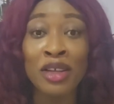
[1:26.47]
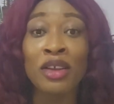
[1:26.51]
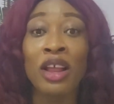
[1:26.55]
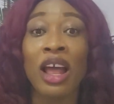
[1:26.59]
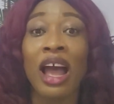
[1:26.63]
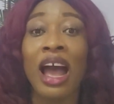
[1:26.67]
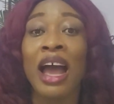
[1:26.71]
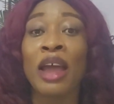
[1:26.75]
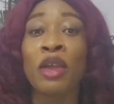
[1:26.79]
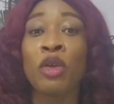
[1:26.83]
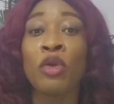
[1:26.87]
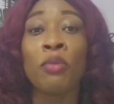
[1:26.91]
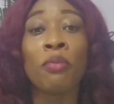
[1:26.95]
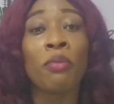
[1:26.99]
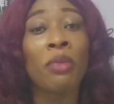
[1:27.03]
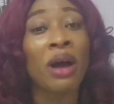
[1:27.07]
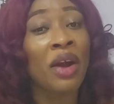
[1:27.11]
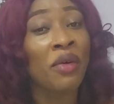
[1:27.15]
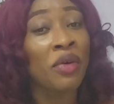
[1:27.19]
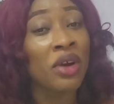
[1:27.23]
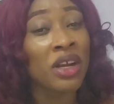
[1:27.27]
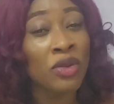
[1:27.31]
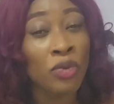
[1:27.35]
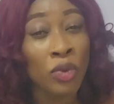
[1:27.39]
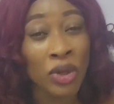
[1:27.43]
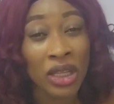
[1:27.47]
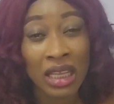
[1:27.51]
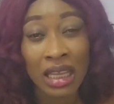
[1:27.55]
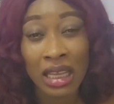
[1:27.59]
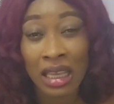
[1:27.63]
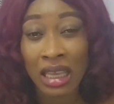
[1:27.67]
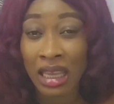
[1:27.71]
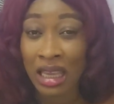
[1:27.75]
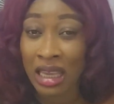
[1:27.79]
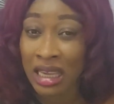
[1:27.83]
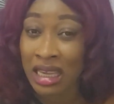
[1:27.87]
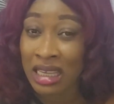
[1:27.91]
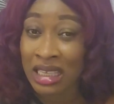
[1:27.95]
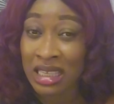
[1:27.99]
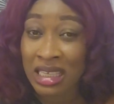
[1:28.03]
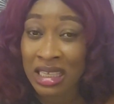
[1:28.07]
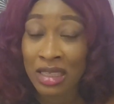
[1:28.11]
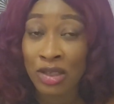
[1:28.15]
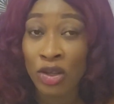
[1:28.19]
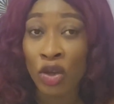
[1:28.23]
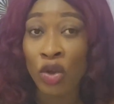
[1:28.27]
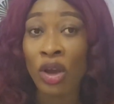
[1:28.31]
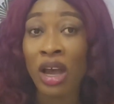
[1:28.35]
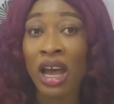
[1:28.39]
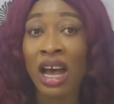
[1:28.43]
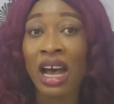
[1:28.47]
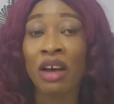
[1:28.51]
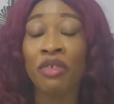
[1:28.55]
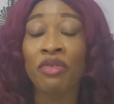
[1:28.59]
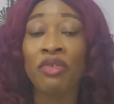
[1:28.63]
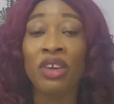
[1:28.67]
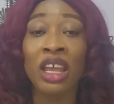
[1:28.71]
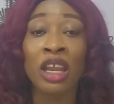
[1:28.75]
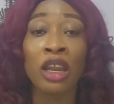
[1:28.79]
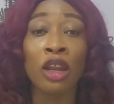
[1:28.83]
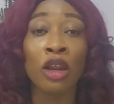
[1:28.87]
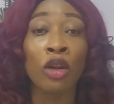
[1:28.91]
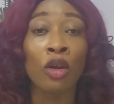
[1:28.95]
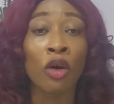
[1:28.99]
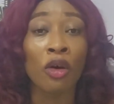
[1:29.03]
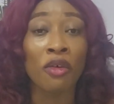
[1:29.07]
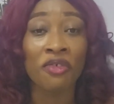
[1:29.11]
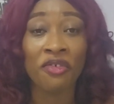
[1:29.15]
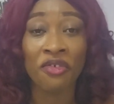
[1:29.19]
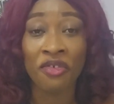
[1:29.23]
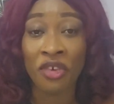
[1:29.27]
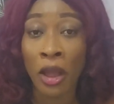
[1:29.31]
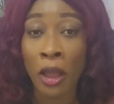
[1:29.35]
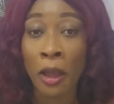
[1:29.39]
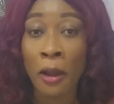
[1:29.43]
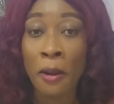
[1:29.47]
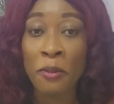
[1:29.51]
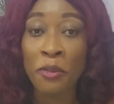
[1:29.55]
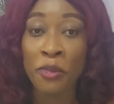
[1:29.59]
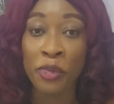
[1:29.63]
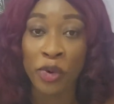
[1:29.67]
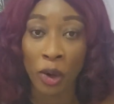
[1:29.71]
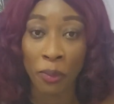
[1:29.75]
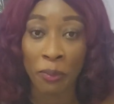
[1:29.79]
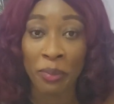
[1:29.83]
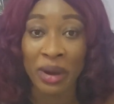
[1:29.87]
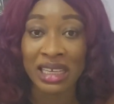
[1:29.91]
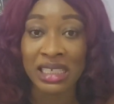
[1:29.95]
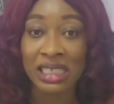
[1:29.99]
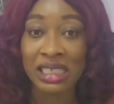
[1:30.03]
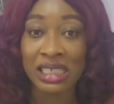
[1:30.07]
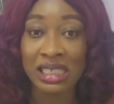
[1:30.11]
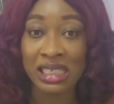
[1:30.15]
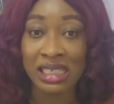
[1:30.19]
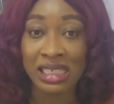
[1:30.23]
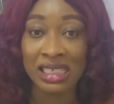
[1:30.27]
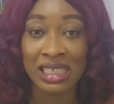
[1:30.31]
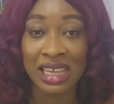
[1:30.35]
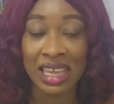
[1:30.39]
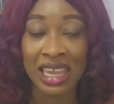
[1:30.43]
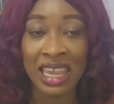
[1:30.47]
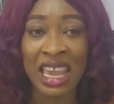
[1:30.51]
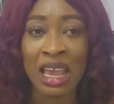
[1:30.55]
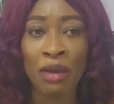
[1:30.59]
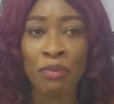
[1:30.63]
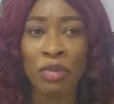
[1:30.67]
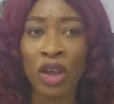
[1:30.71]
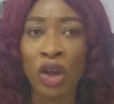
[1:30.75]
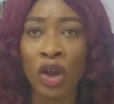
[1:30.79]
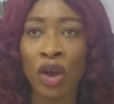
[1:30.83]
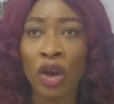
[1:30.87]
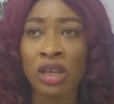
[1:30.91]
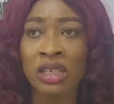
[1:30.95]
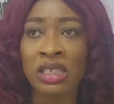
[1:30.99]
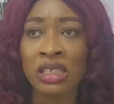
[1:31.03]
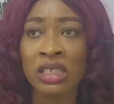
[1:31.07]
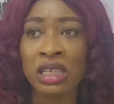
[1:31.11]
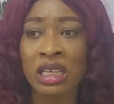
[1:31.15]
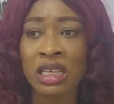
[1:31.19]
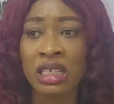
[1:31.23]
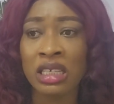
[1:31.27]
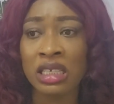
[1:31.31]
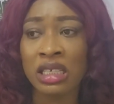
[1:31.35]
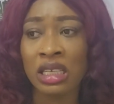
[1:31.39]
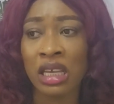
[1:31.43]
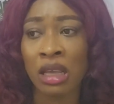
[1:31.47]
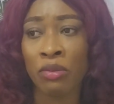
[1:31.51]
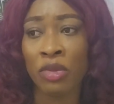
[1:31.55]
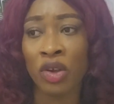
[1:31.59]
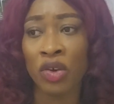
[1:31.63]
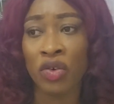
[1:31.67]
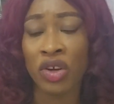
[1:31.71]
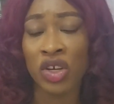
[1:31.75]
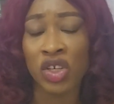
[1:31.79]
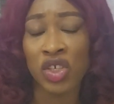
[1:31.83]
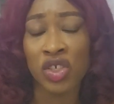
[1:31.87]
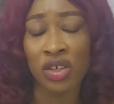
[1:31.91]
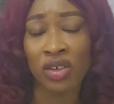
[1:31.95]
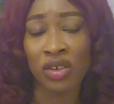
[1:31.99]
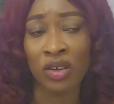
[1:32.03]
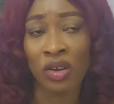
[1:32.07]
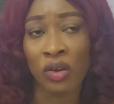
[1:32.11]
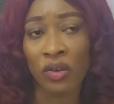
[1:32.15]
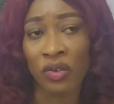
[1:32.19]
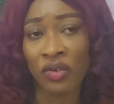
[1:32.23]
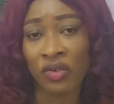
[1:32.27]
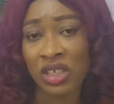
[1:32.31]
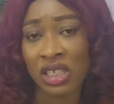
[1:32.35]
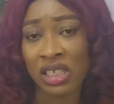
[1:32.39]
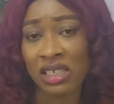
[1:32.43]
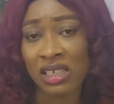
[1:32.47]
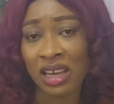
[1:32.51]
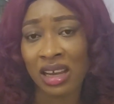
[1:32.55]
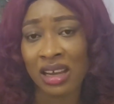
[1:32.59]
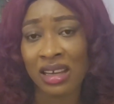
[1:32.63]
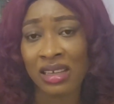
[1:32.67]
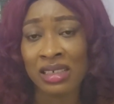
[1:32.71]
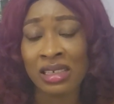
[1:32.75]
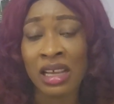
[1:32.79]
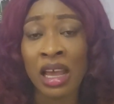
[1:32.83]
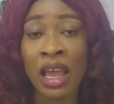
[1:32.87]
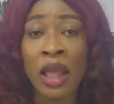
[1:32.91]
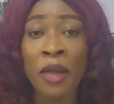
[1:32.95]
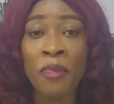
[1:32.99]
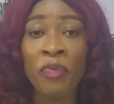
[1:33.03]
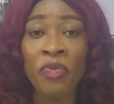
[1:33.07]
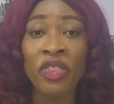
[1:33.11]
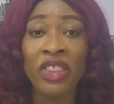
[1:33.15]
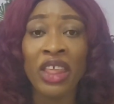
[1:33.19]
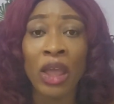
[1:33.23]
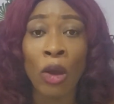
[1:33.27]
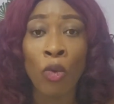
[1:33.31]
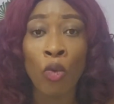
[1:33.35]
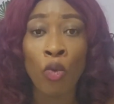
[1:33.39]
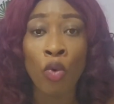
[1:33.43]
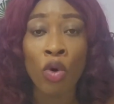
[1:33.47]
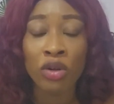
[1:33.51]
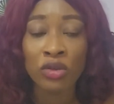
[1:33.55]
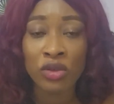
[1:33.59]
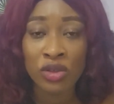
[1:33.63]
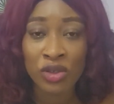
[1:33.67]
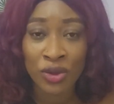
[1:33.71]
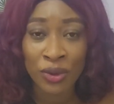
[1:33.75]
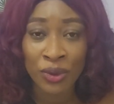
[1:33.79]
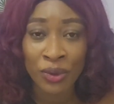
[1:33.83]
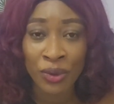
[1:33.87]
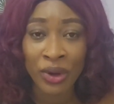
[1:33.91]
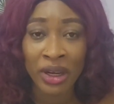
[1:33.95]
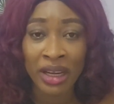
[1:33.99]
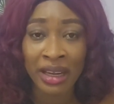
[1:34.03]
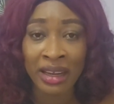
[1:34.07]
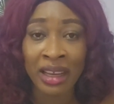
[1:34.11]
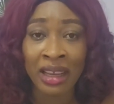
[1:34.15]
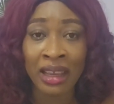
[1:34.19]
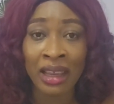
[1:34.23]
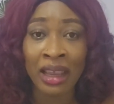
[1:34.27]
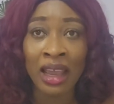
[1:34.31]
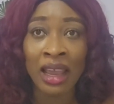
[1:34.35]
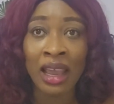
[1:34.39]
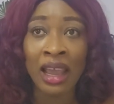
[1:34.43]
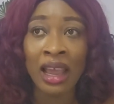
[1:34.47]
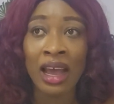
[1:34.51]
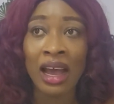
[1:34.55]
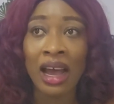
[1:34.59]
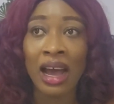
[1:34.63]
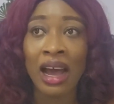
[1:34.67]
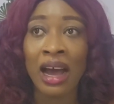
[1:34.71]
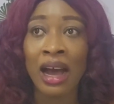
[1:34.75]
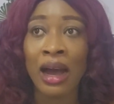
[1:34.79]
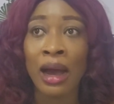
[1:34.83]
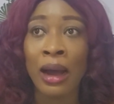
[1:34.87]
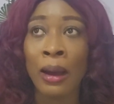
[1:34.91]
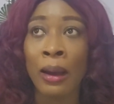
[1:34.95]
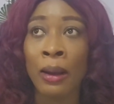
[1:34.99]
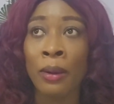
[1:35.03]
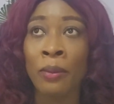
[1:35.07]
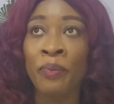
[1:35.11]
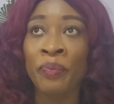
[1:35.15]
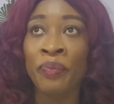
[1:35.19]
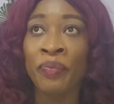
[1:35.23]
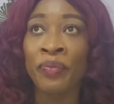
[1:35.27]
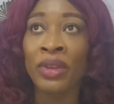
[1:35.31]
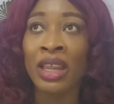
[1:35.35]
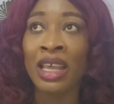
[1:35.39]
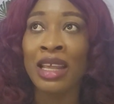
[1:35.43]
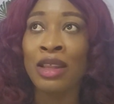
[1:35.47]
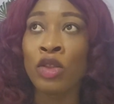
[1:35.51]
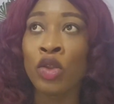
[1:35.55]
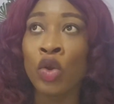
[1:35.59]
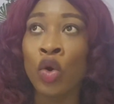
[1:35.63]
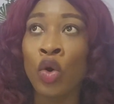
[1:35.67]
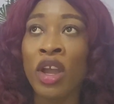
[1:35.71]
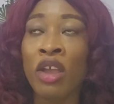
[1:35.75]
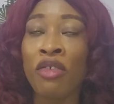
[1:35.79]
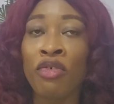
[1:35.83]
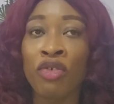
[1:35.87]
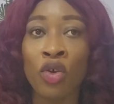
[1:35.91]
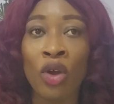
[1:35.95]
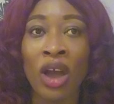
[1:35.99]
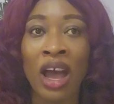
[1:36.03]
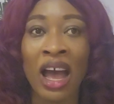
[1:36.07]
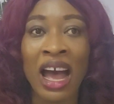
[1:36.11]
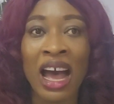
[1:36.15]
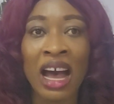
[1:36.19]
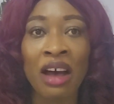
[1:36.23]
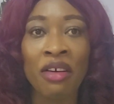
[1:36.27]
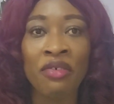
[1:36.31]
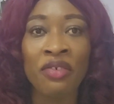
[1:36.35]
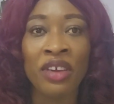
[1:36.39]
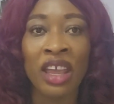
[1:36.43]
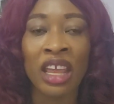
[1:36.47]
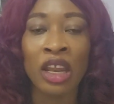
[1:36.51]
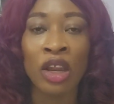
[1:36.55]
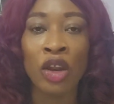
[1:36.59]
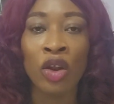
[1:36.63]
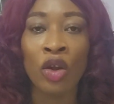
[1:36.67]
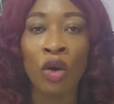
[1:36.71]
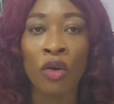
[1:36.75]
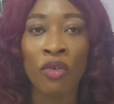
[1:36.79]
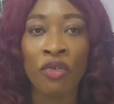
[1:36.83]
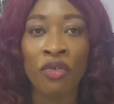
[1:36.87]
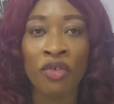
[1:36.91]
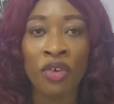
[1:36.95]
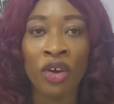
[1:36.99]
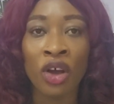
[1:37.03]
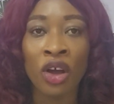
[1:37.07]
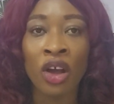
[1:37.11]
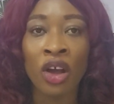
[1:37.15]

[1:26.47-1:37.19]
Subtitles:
Are you married with kids? Do you have enough properties here? Because these immigration officers, they want to really know if you have enough